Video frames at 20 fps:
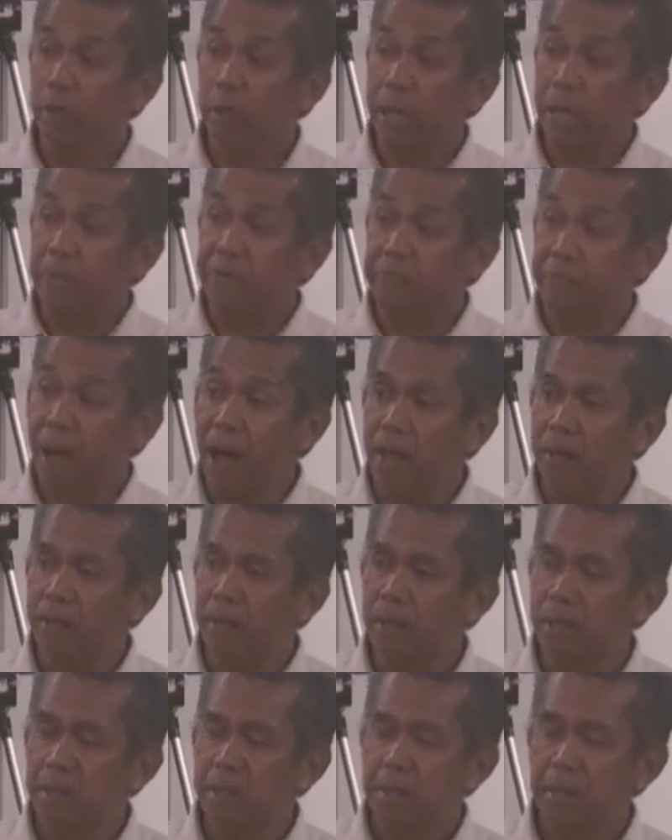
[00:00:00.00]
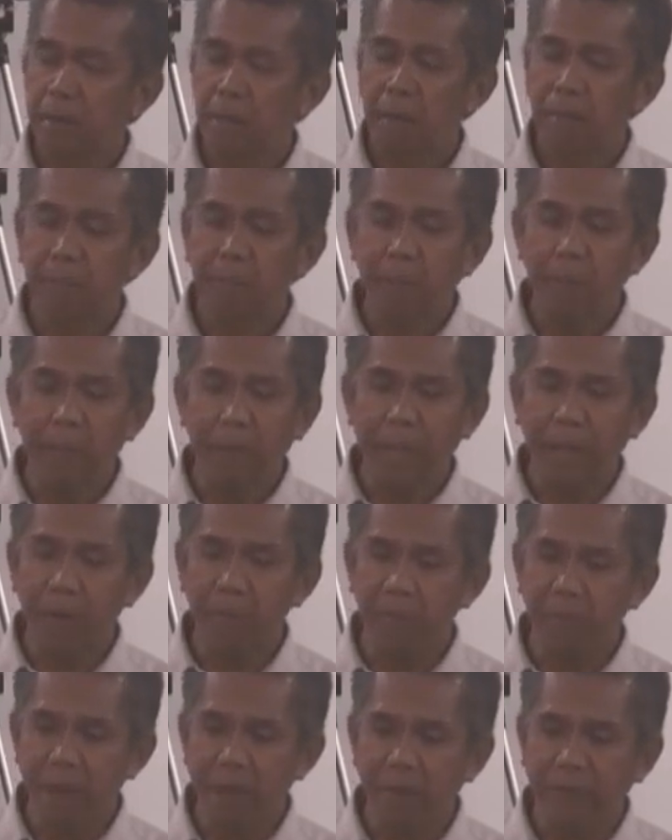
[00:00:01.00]
In fact, biblical
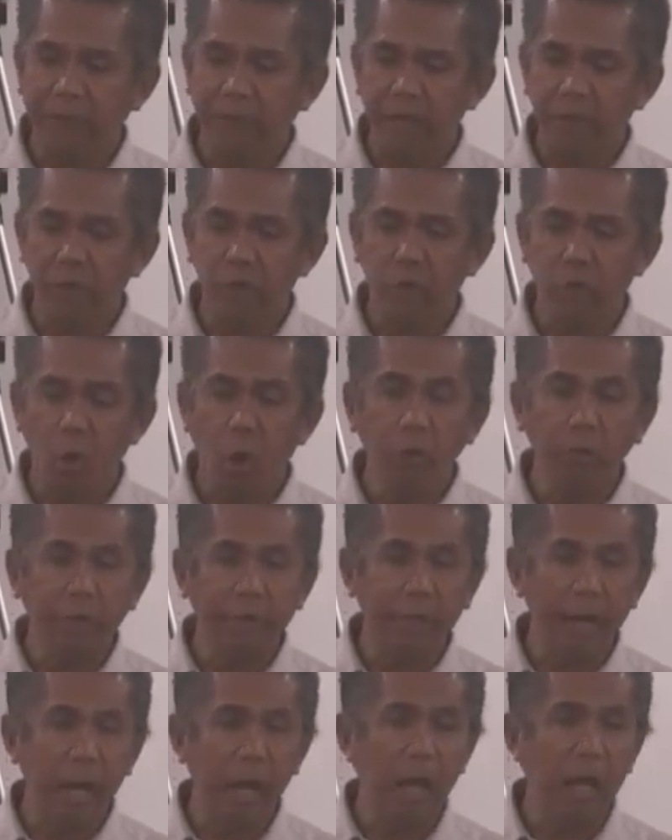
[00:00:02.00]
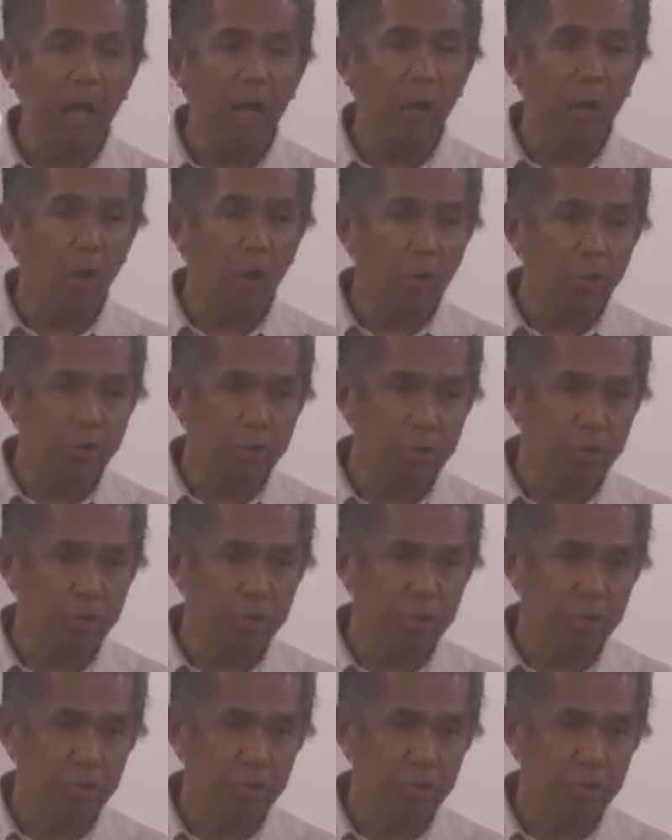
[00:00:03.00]
faith is contra-culture.